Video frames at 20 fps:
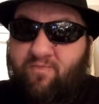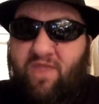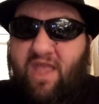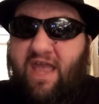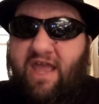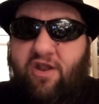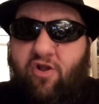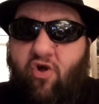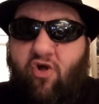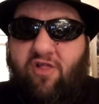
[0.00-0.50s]

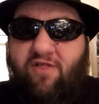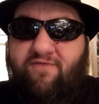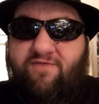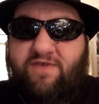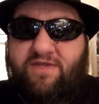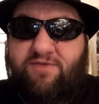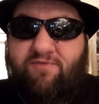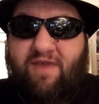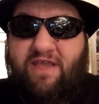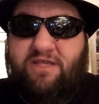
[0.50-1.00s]
and all of the
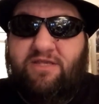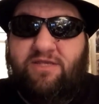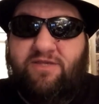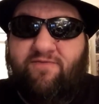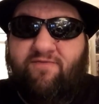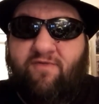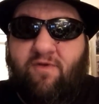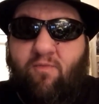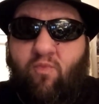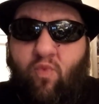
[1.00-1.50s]
spaces
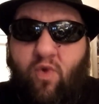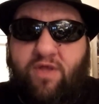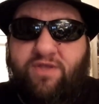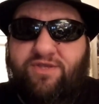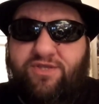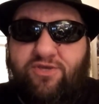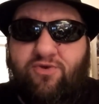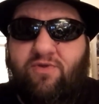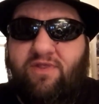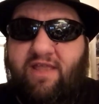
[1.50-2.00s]
from
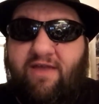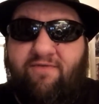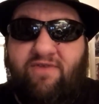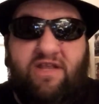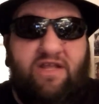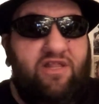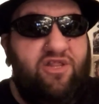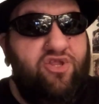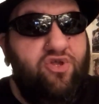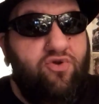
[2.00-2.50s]
one to eleven,
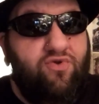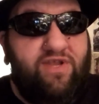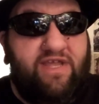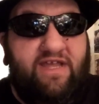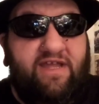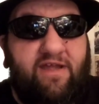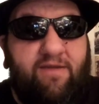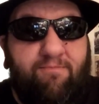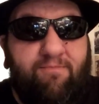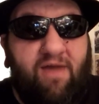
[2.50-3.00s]

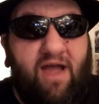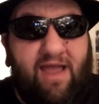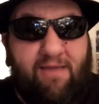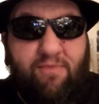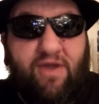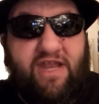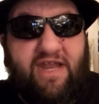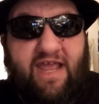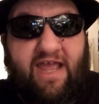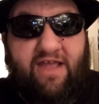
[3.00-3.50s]
including, I
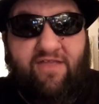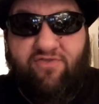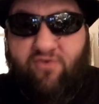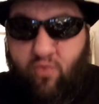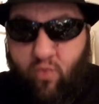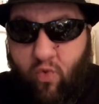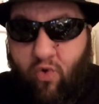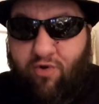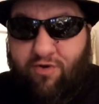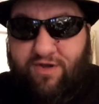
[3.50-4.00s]
might add, the
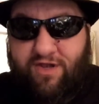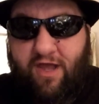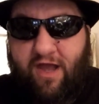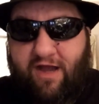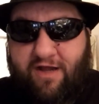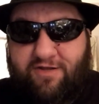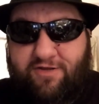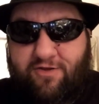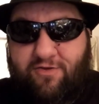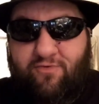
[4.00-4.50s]
War
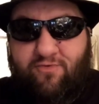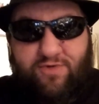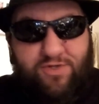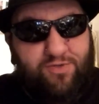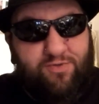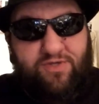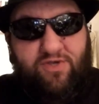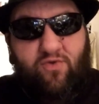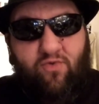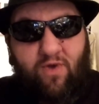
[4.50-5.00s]
Doctor, which
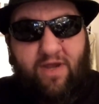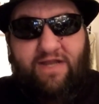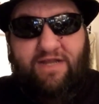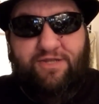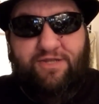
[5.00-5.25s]
was quite